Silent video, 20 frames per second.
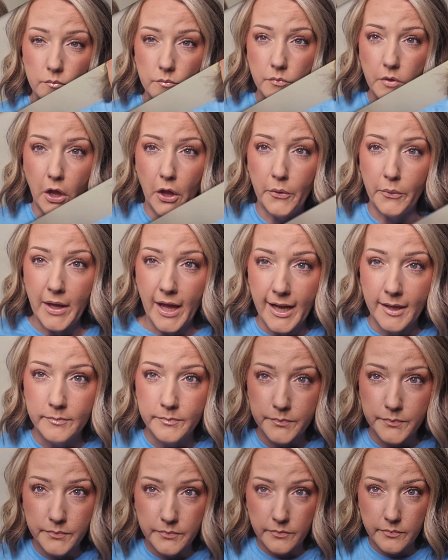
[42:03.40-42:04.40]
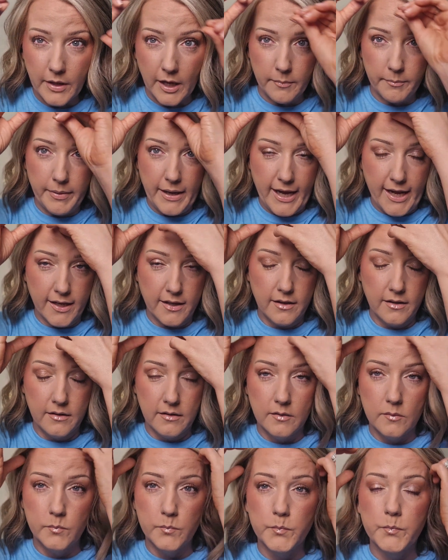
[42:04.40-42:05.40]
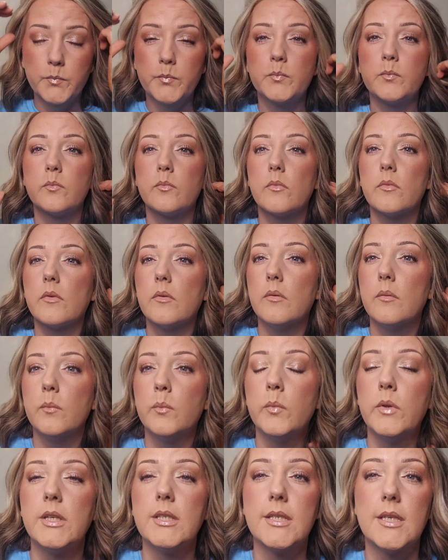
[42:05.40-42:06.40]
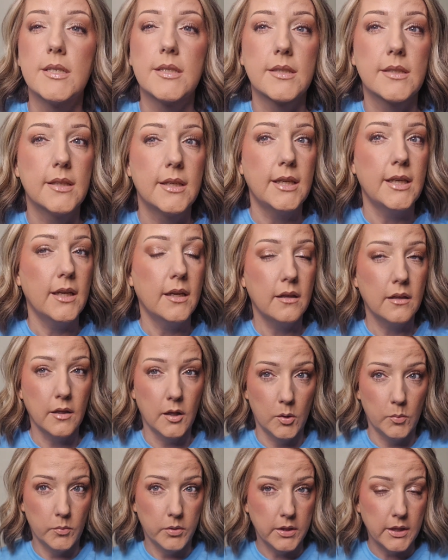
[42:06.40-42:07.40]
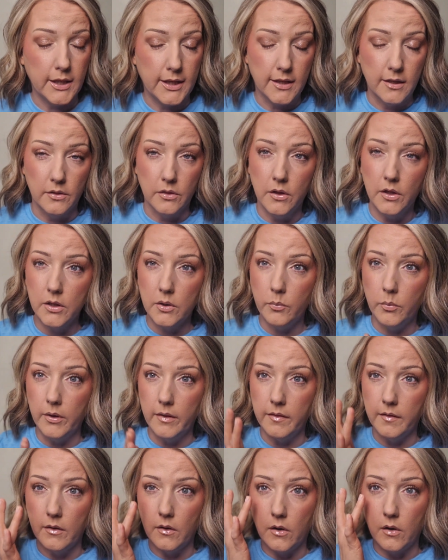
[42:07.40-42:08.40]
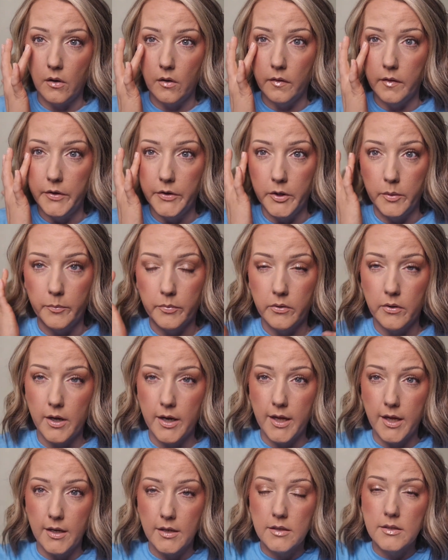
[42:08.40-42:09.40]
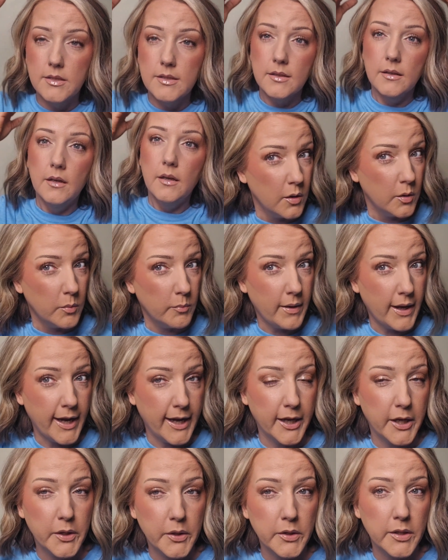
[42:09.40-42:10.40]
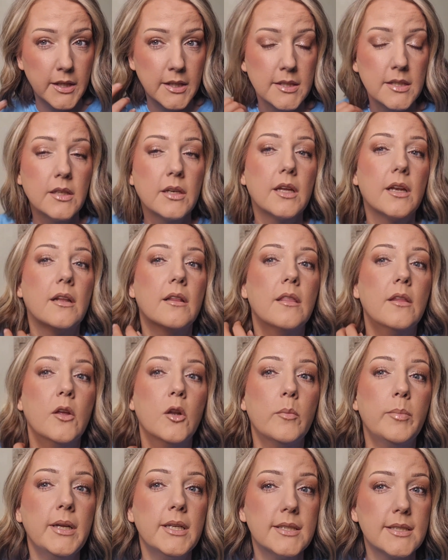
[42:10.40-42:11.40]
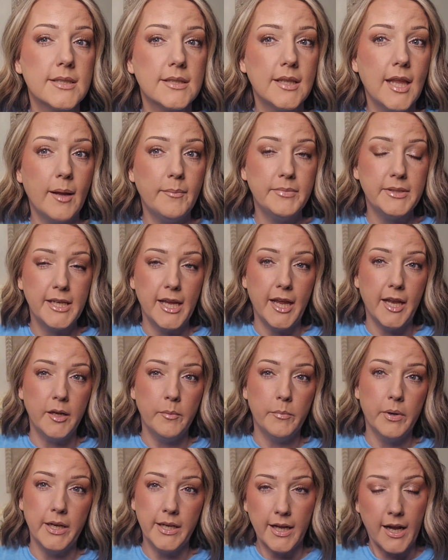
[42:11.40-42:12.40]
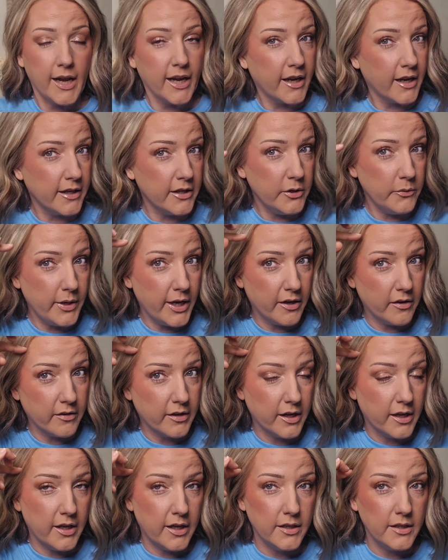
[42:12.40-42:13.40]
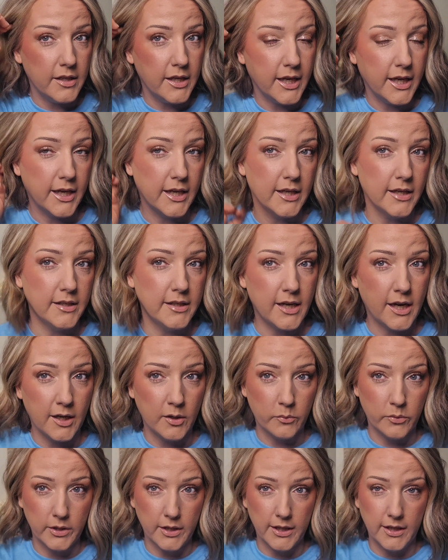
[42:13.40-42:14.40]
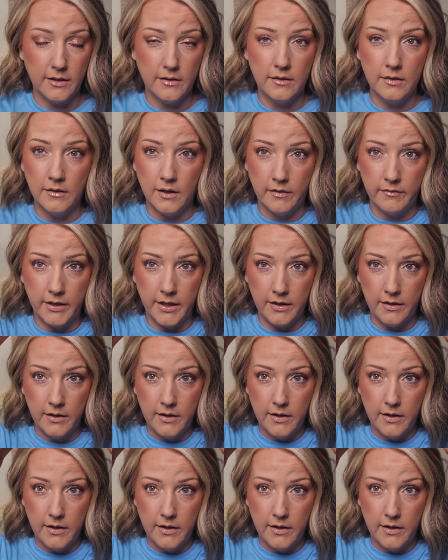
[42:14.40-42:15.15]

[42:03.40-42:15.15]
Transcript: Okay, I'm back. This is the completed look with all the new products. My hair is looking a little bit slept in, but I got a new haircut and I really love it.